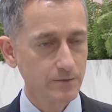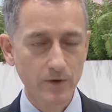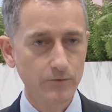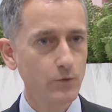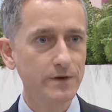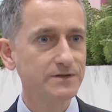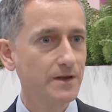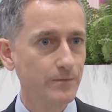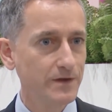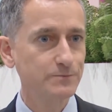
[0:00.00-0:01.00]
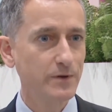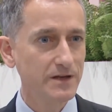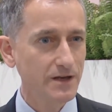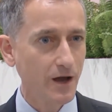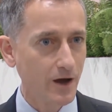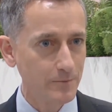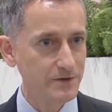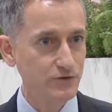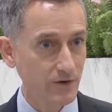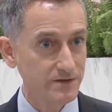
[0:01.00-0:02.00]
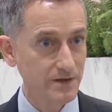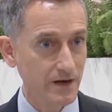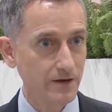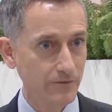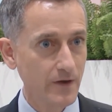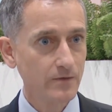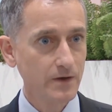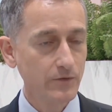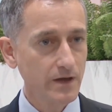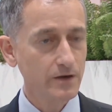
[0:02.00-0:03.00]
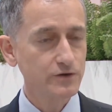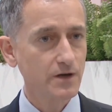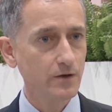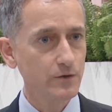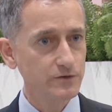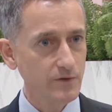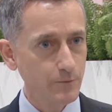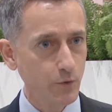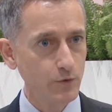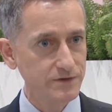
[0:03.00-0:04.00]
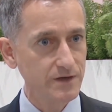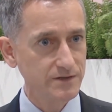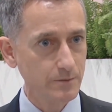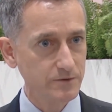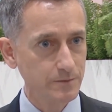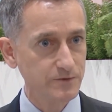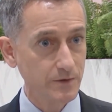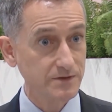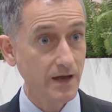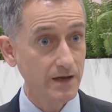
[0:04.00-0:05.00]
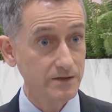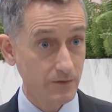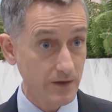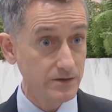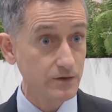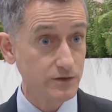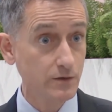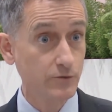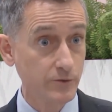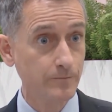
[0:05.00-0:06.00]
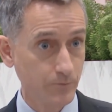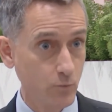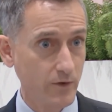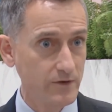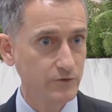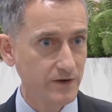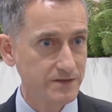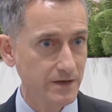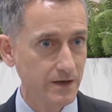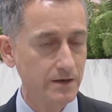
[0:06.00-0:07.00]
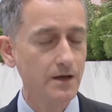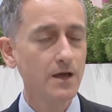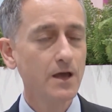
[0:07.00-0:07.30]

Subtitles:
And we've always said this, but it can't be stressed enough, that if you get a child that's reporting symptoms with text, and these are the children we're interested in,